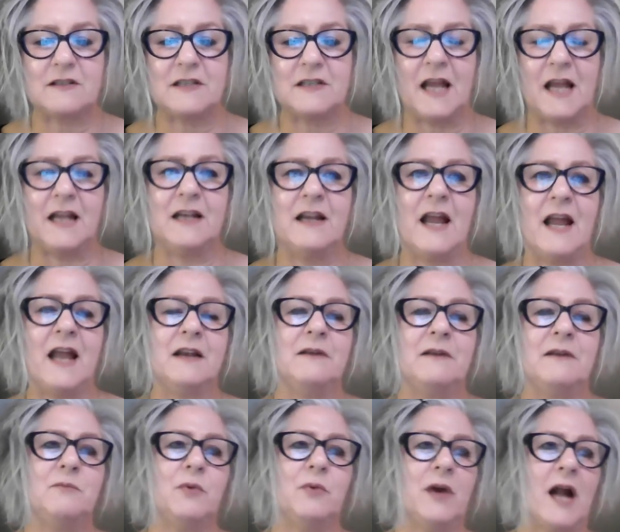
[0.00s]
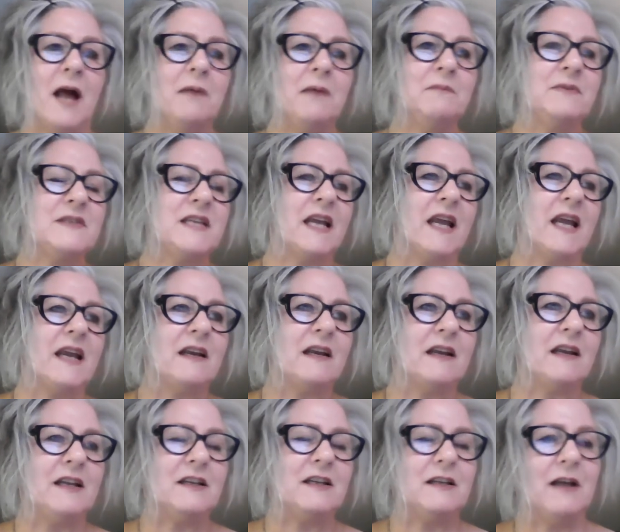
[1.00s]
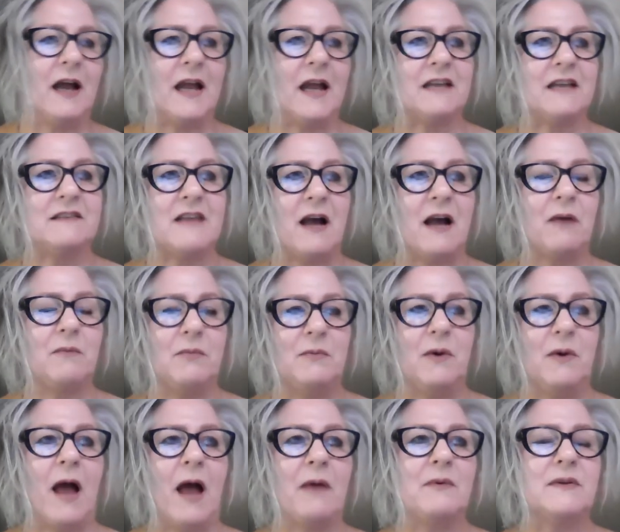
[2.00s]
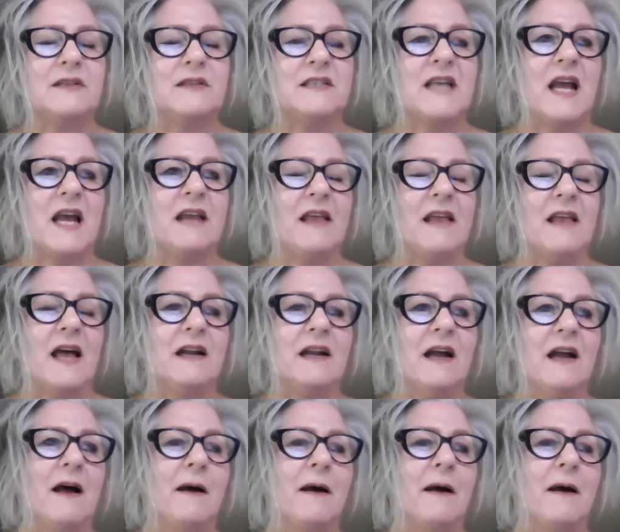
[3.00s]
And what I'm saying, I guess I would say that